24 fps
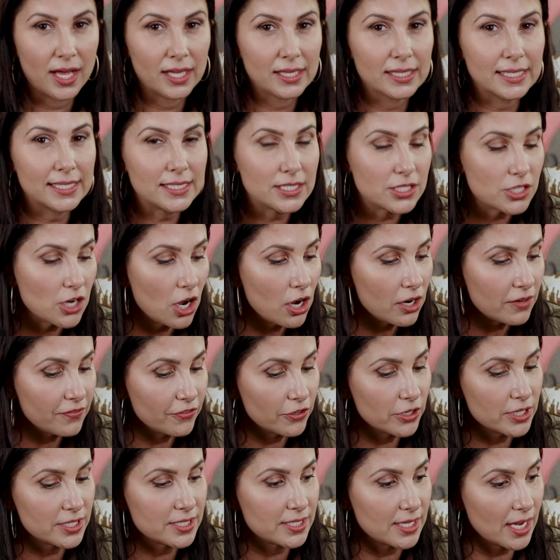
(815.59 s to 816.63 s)
Let's talk
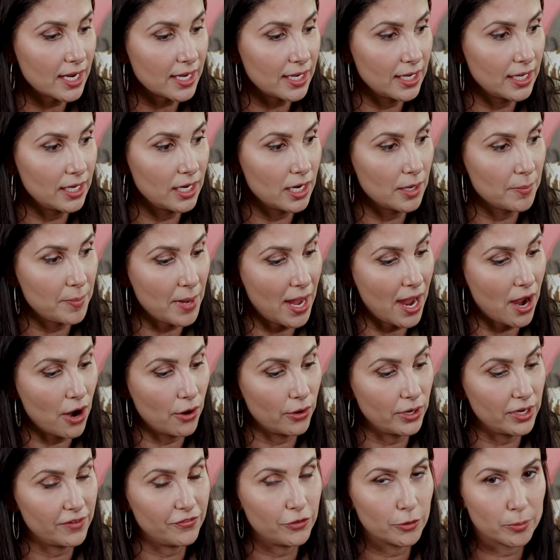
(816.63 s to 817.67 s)
for a second
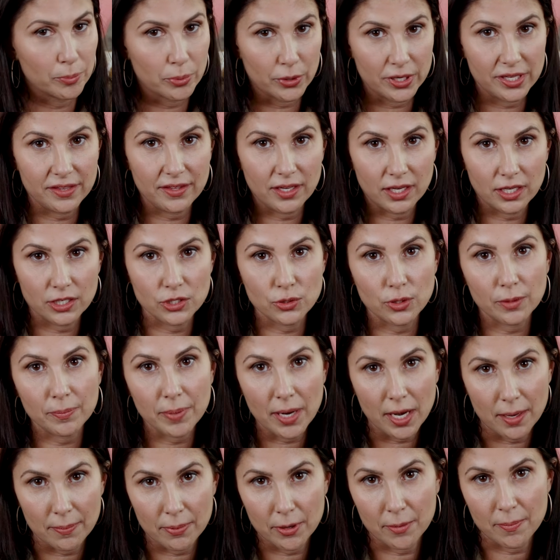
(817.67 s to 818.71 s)
about if you're breathing into a
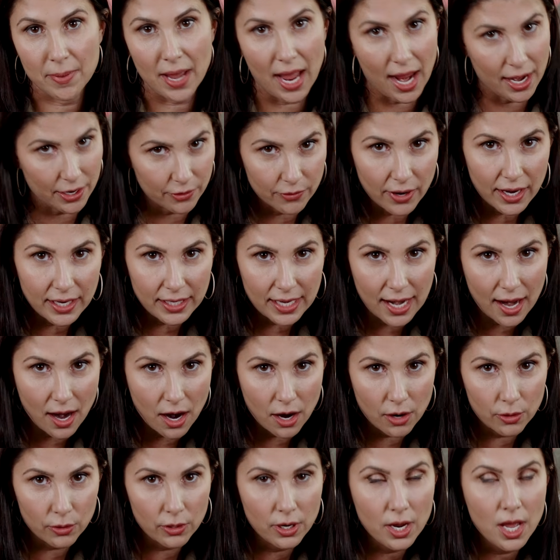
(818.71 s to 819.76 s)
paper bag right
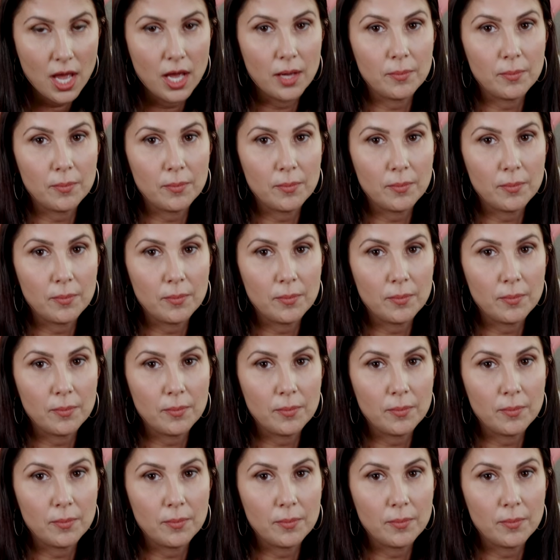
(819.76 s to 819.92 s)
now